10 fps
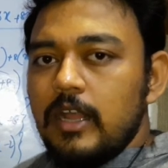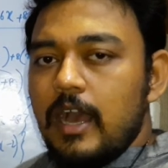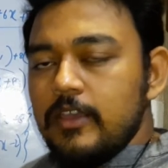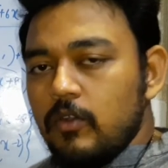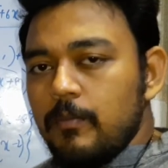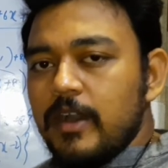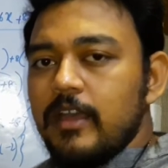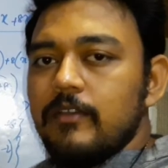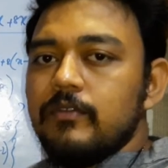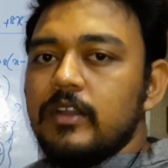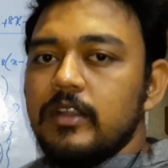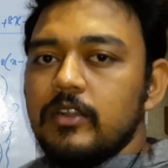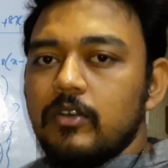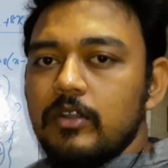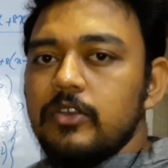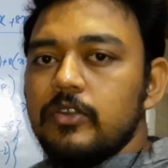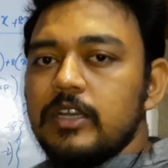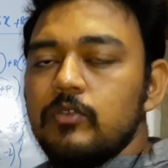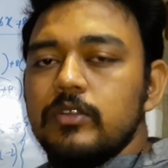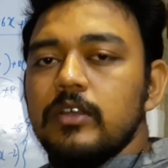I hope I have cleared all your
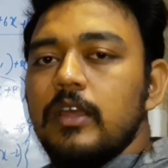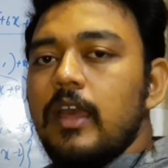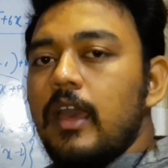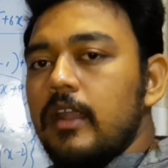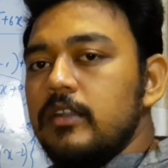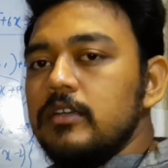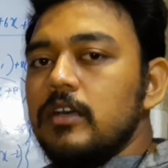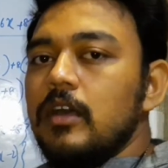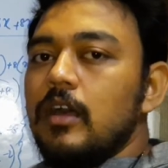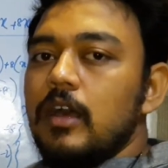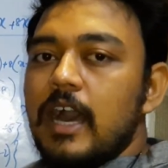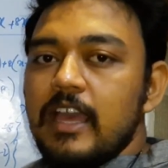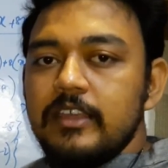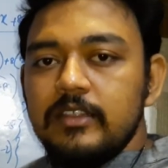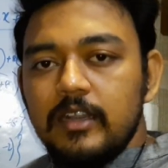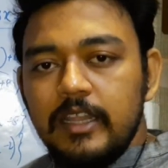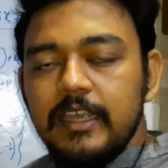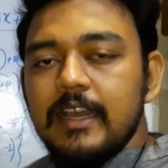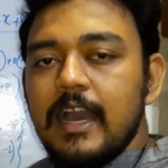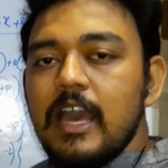doubt, and in the
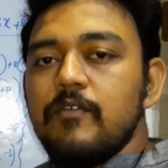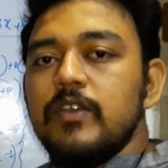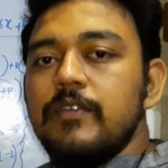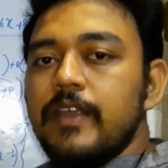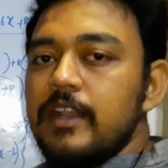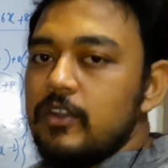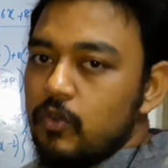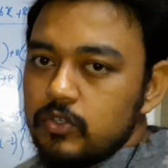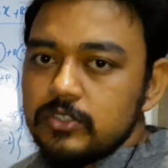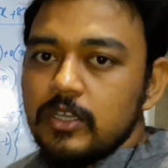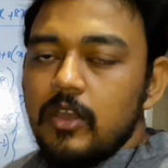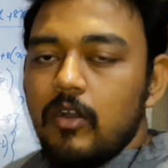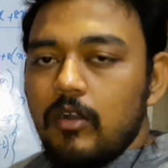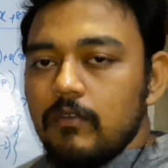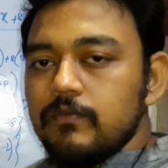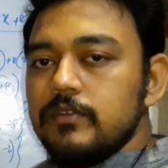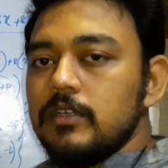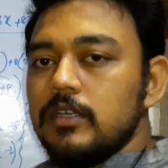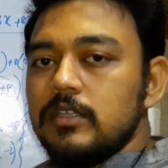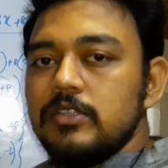link I have given notes of
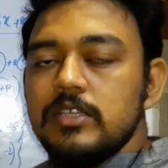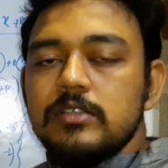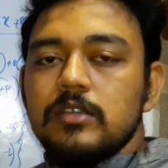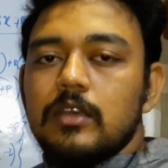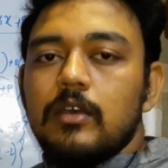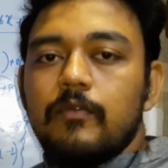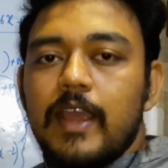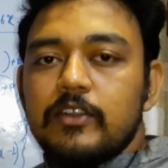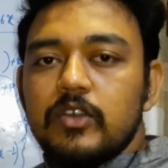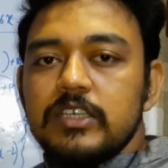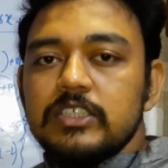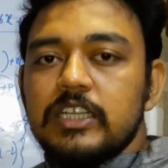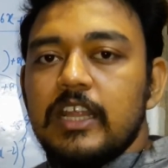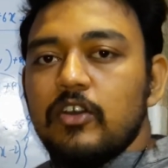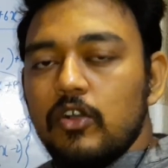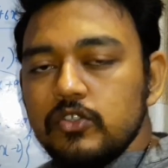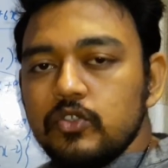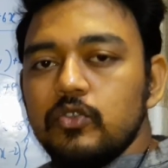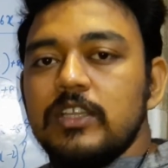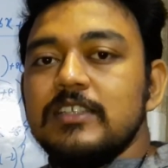this factorization and
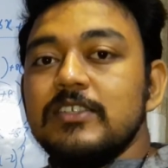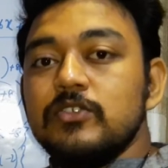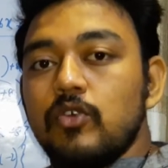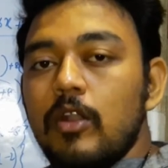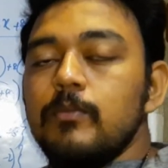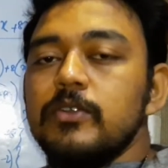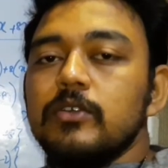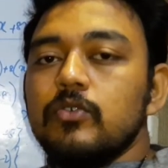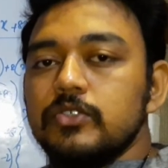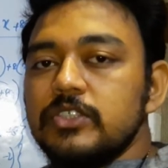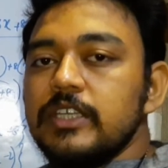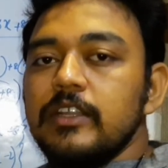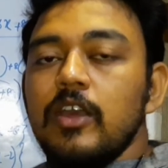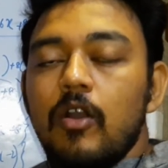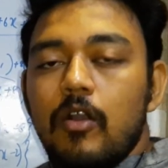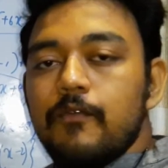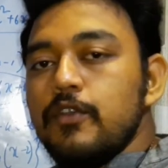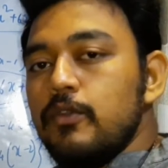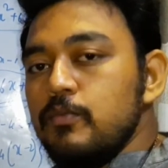also the solved question of your